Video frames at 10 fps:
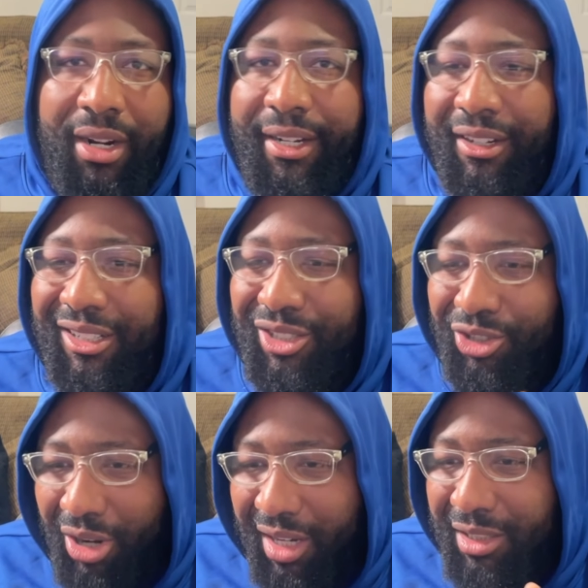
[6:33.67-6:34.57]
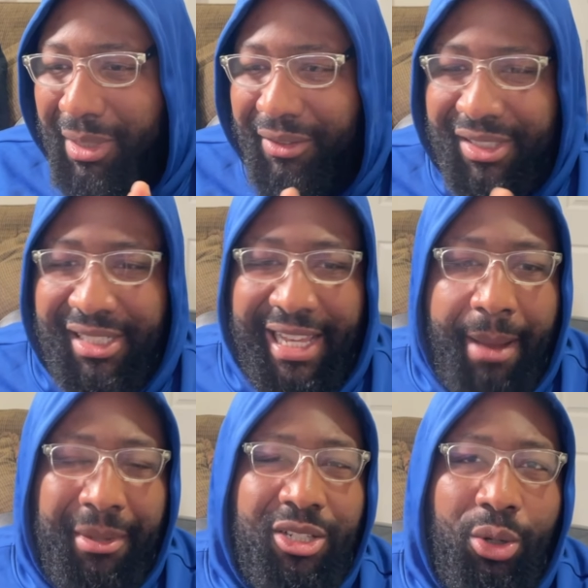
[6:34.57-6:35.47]
in here because Tron's a bit of a
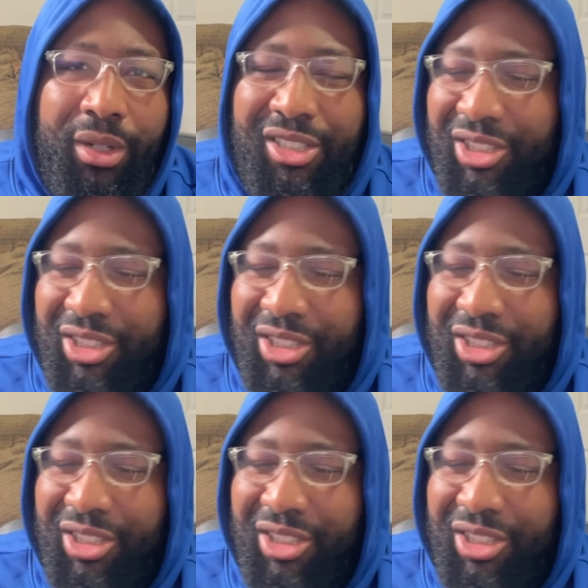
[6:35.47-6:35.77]
scammy token.